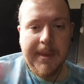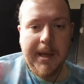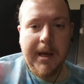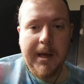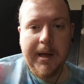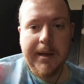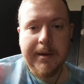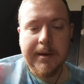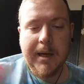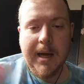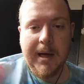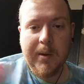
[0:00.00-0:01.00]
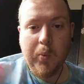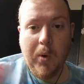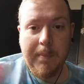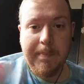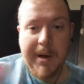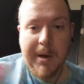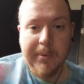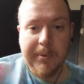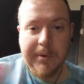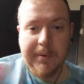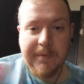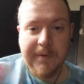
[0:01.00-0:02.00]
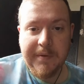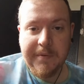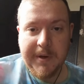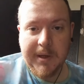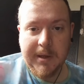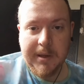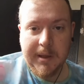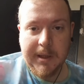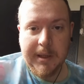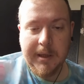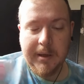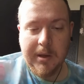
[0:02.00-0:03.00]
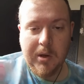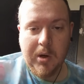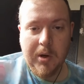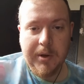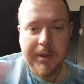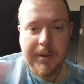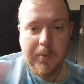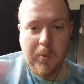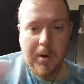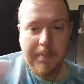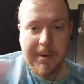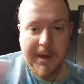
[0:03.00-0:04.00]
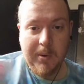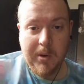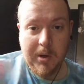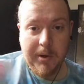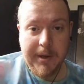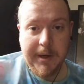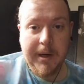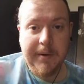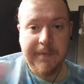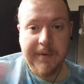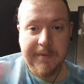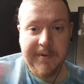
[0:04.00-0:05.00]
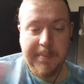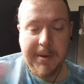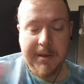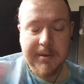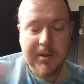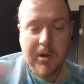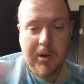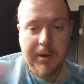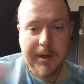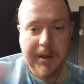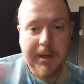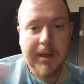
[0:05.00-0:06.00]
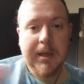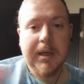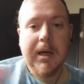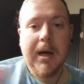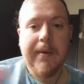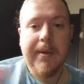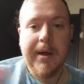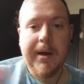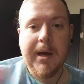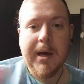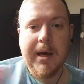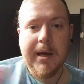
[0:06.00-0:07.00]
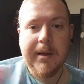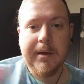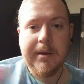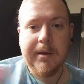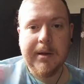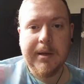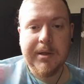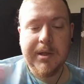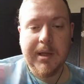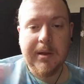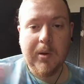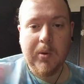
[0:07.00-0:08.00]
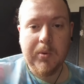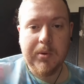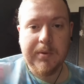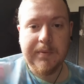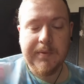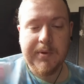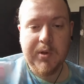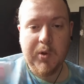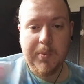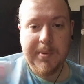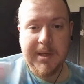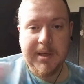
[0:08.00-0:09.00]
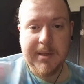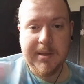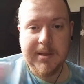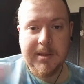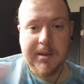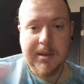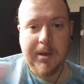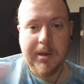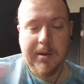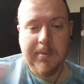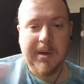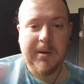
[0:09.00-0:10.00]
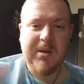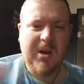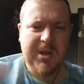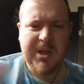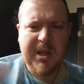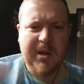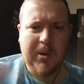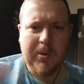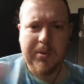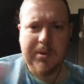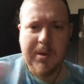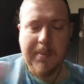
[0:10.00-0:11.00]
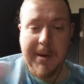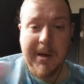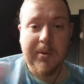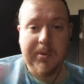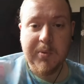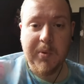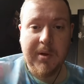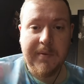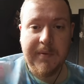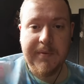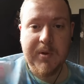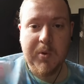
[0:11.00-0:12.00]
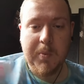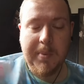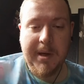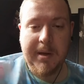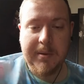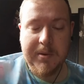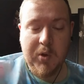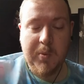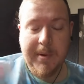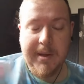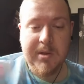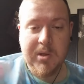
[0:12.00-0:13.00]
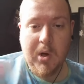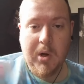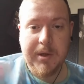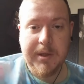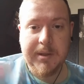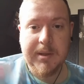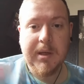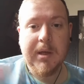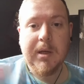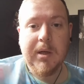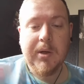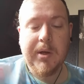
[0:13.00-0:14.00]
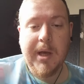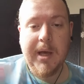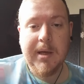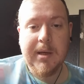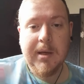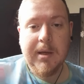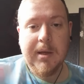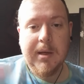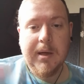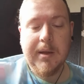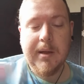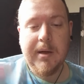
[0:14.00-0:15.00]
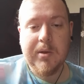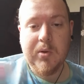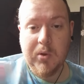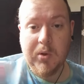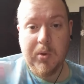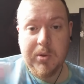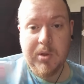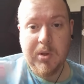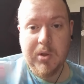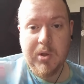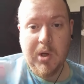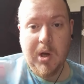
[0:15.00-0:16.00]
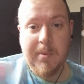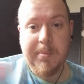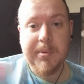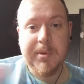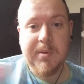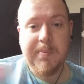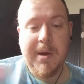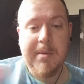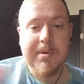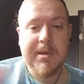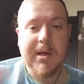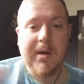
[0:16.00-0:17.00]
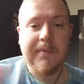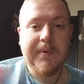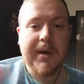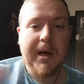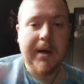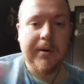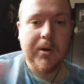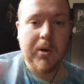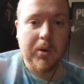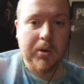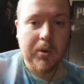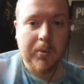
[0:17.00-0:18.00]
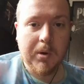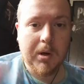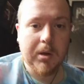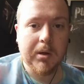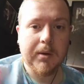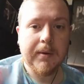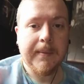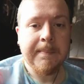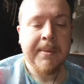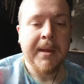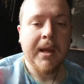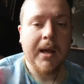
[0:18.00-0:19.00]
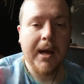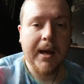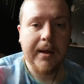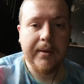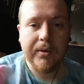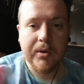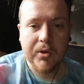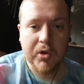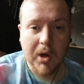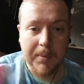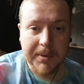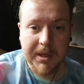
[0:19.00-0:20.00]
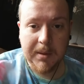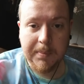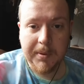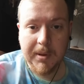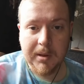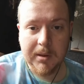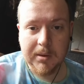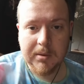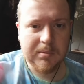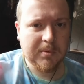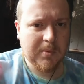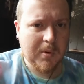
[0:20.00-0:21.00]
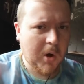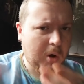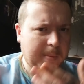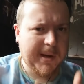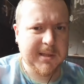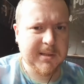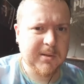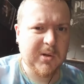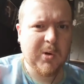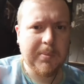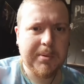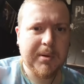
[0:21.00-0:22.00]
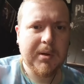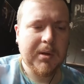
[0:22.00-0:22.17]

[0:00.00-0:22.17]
and I had one pound fifty in coin, one pound coin, and a fifty pence coin, and then I had a shed load of two p's. Uh, well, not a shed load, a pound's worth of two pen, two pence coins. Okay, and then I took those to the shop to buy myself a carton of coconut water, and the shopkeeper, all masked up,